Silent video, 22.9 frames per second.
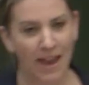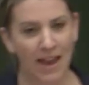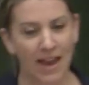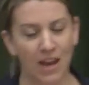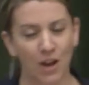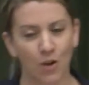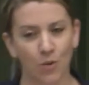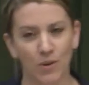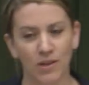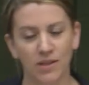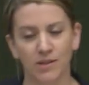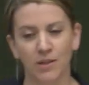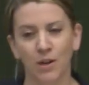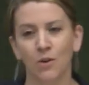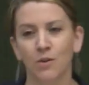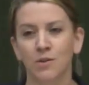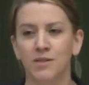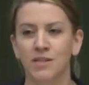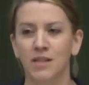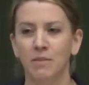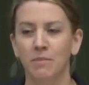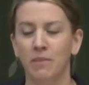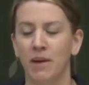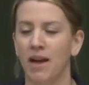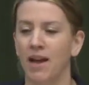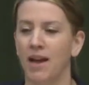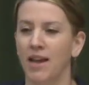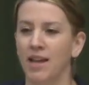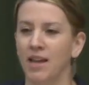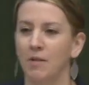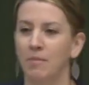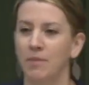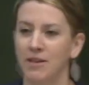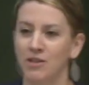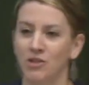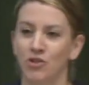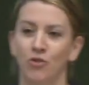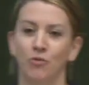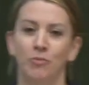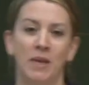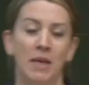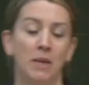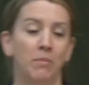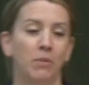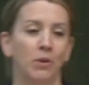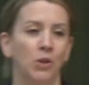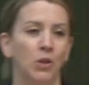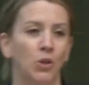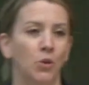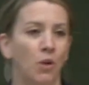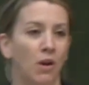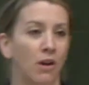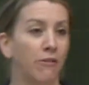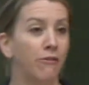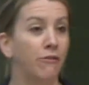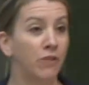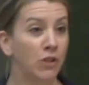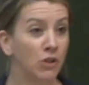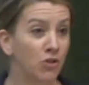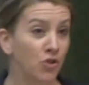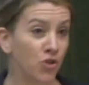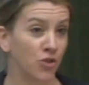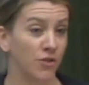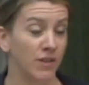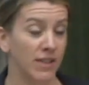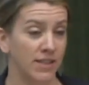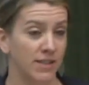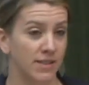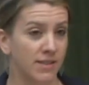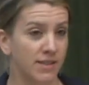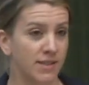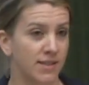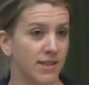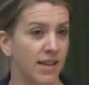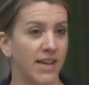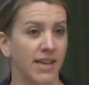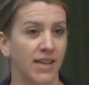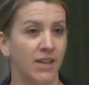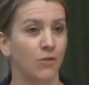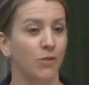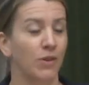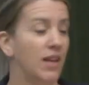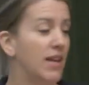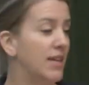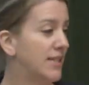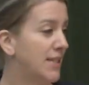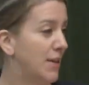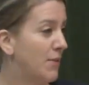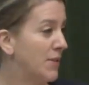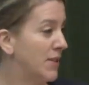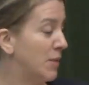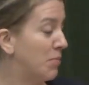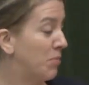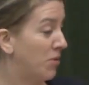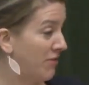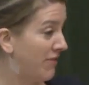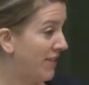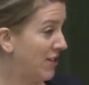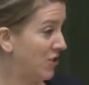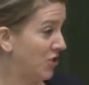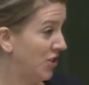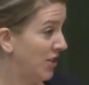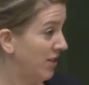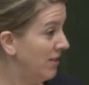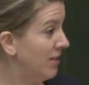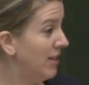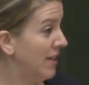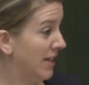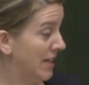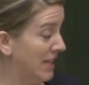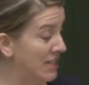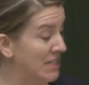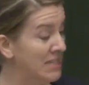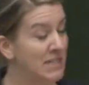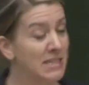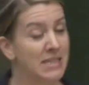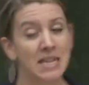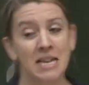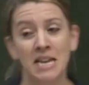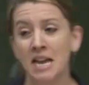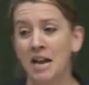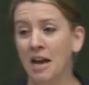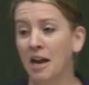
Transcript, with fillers: And it was hosted by a bunch of people who are futurists. I didn't realize that was a profession. It is.